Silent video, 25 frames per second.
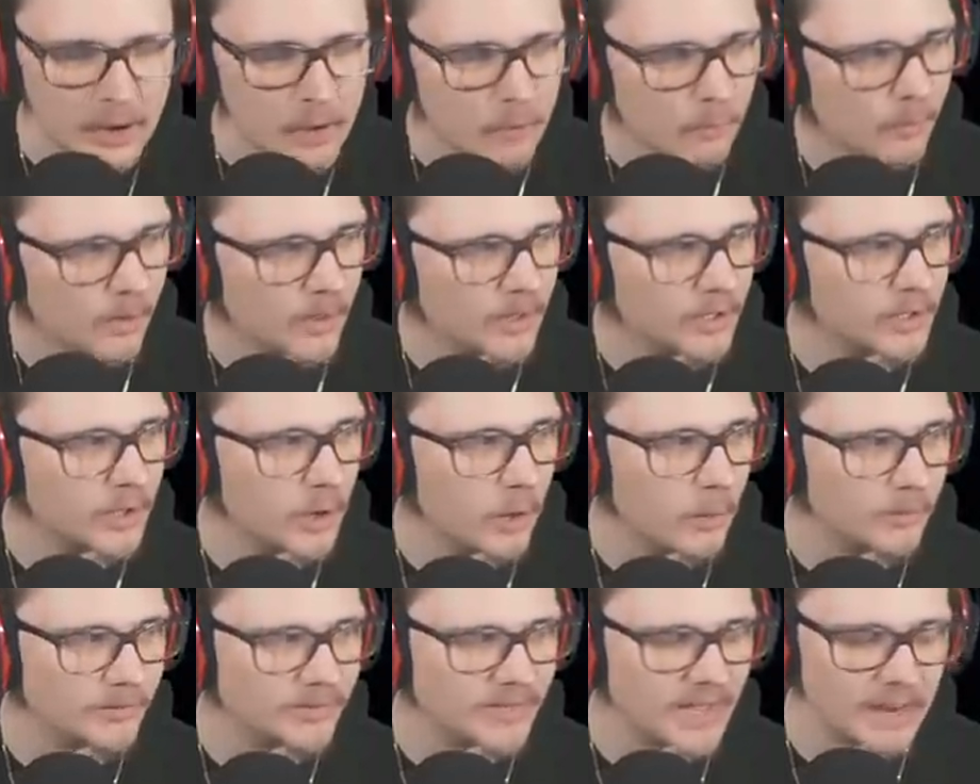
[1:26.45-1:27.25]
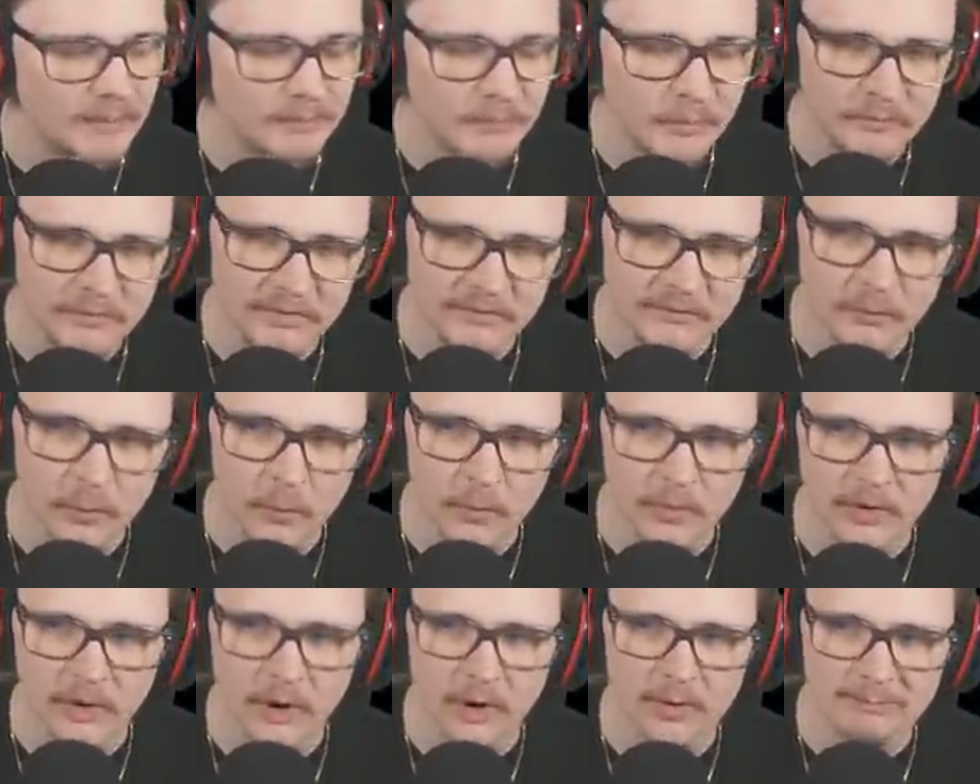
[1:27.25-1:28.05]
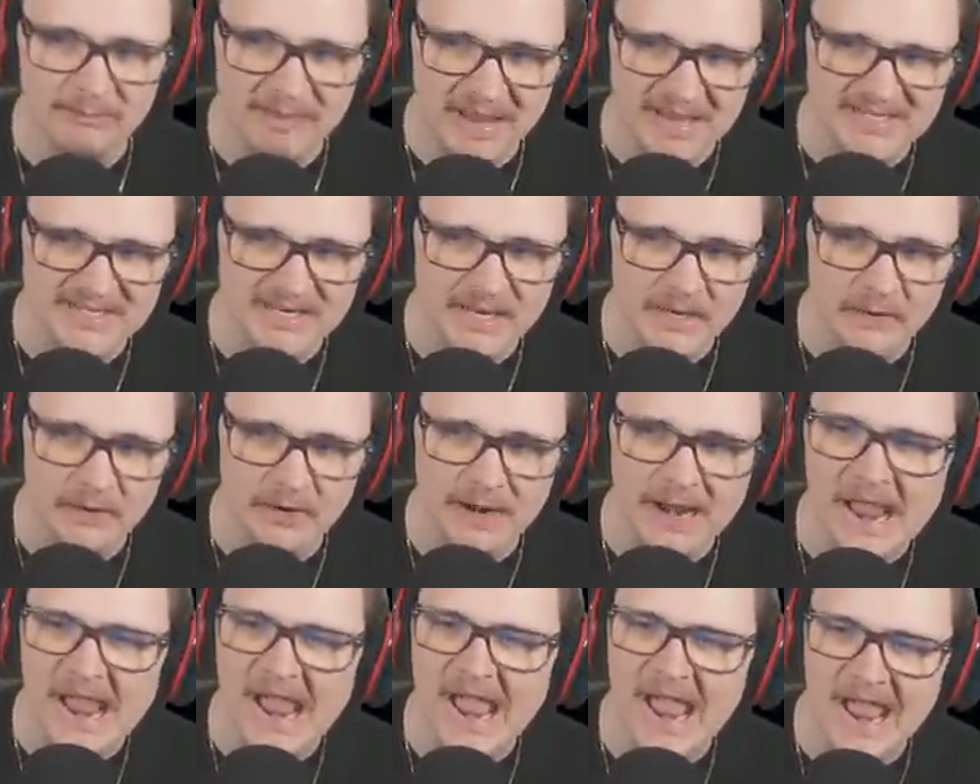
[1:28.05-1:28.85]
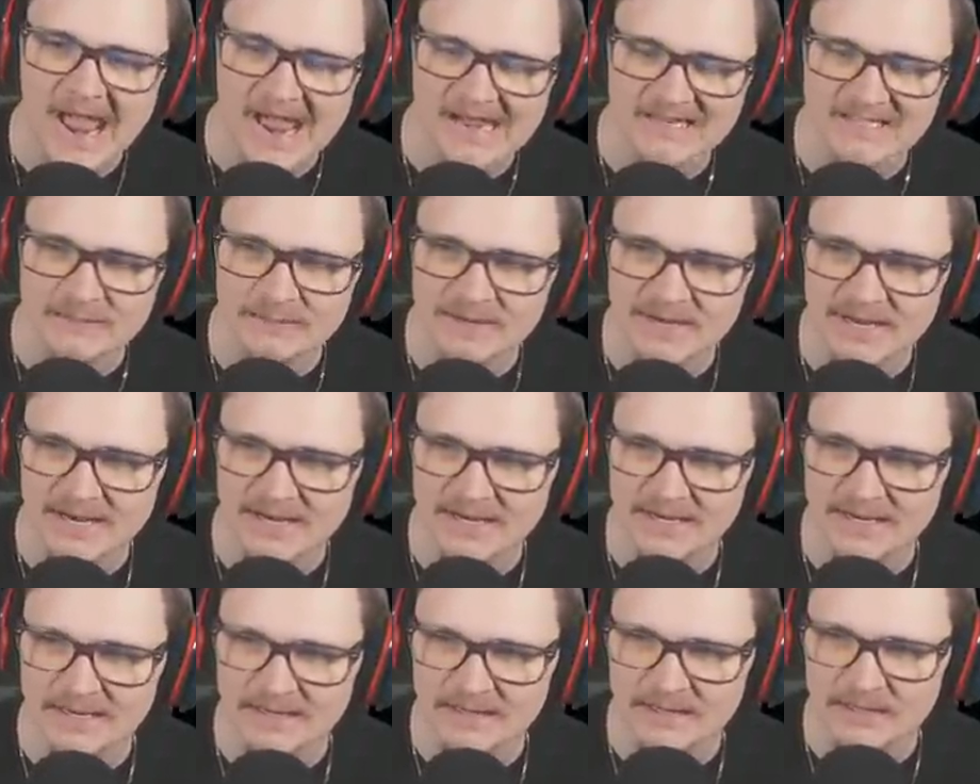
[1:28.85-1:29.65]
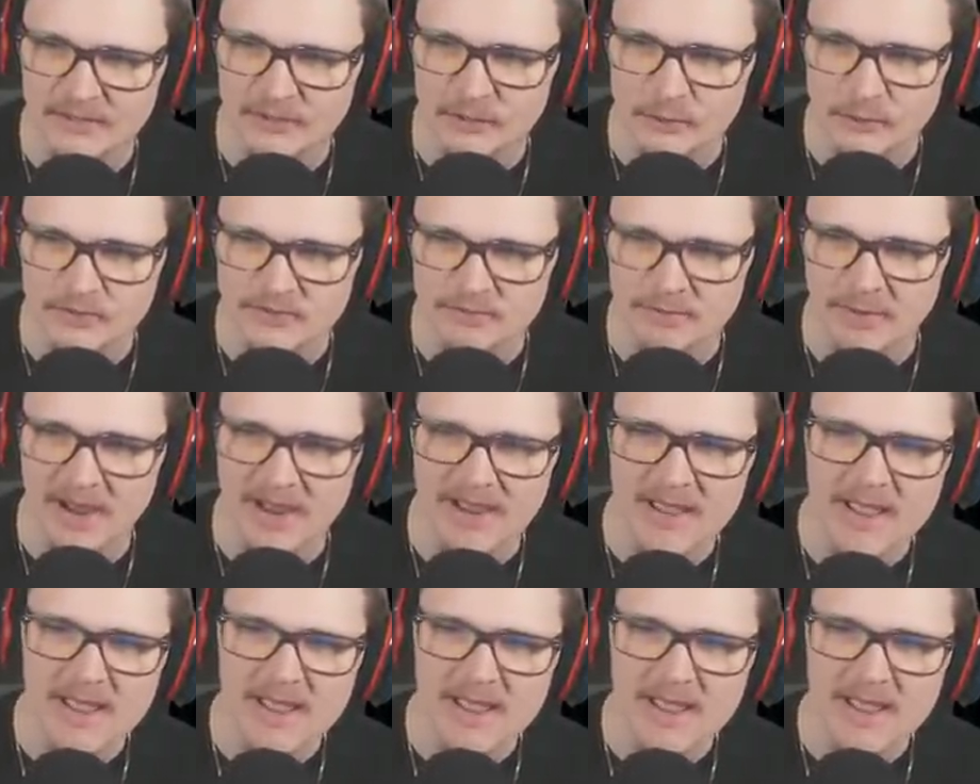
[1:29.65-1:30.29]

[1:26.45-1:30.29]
We're going to go with that moving forward. Our best hitter has to be hitting in the two spot.